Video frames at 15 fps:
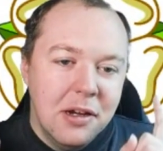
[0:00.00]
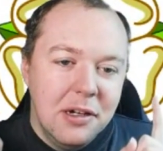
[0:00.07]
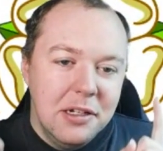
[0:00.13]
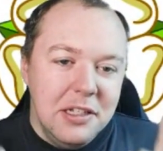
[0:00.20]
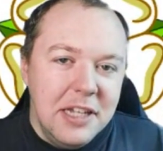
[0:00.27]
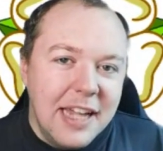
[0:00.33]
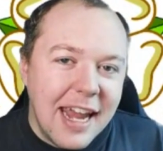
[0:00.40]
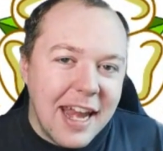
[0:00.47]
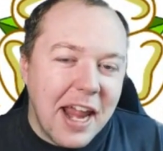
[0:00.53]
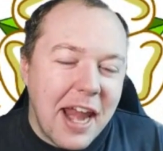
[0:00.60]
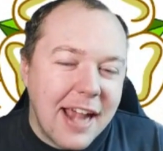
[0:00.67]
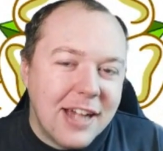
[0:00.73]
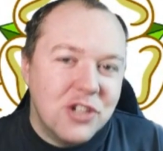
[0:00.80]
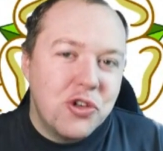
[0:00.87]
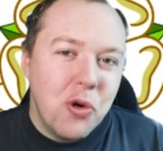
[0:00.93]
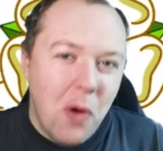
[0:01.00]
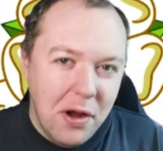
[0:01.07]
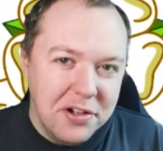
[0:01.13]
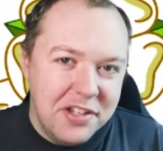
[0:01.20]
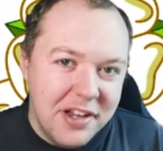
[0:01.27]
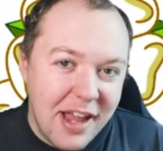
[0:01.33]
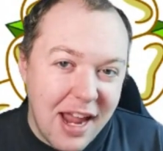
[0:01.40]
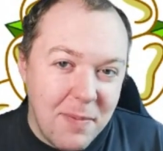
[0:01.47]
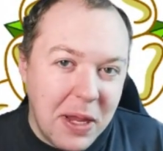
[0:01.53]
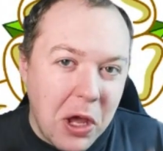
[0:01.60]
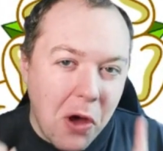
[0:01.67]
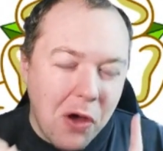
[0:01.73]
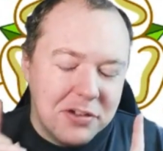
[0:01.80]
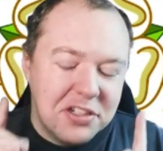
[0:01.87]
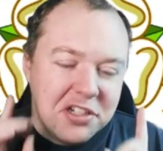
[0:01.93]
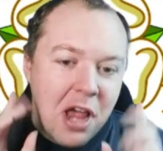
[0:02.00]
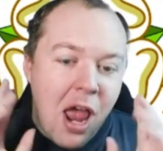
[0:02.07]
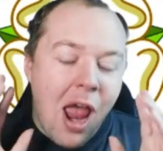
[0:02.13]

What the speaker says: You're getting an extra one today because